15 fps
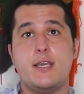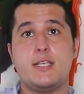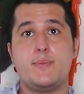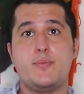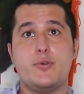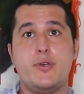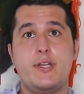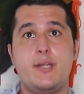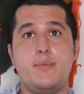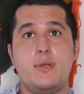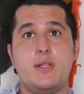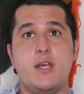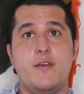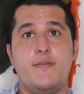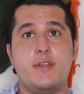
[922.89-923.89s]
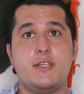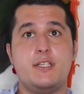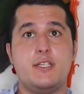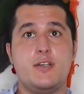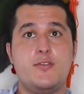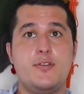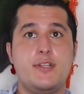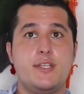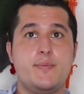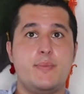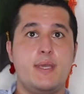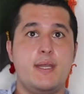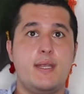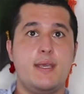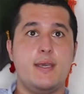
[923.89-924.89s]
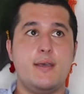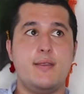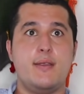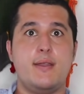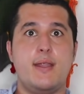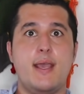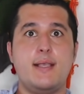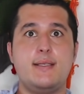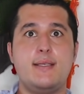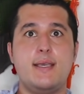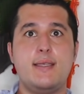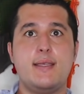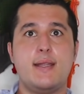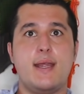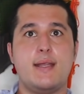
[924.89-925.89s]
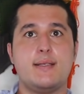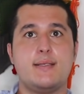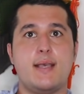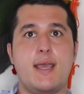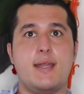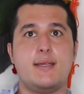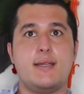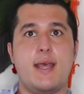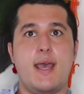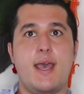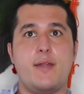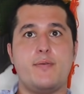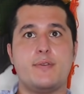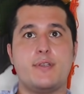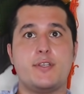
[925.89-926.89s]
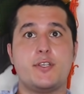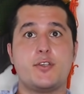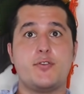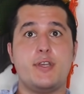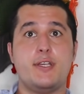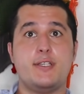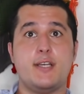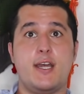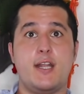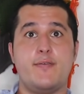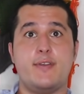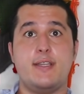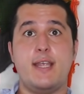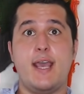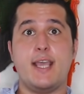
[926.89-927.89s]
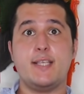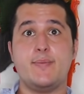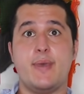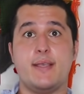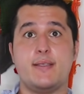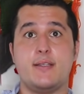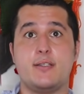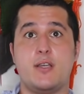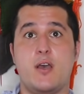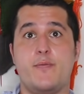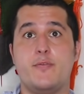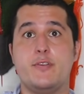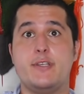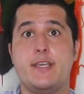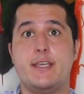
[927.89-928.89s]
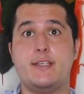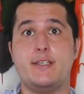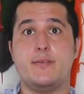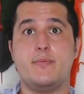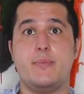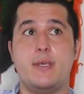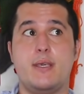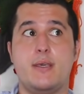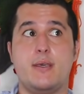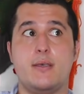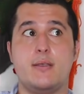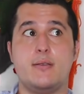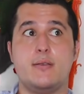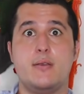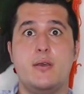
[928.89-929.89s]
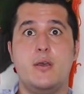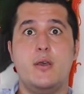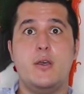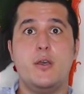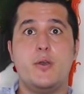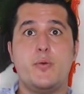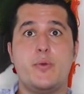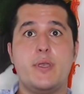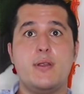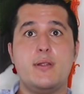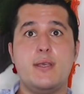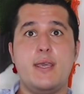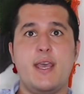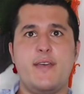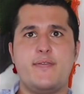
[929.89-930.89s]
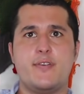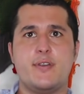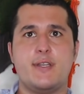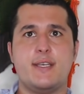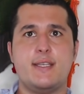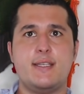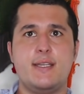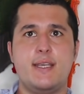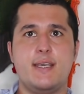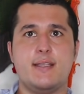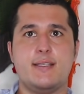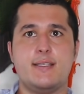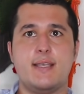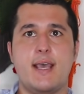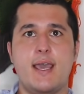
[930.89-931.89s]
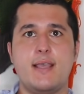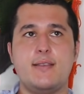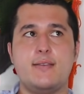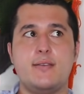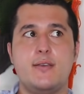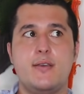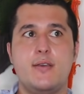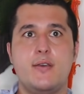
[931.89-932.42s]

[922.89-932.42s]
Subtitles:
exploited beloved children's media, the next thing that I decided to add was a screenshot of a text message conversation because, weirdly, after Disney and sex,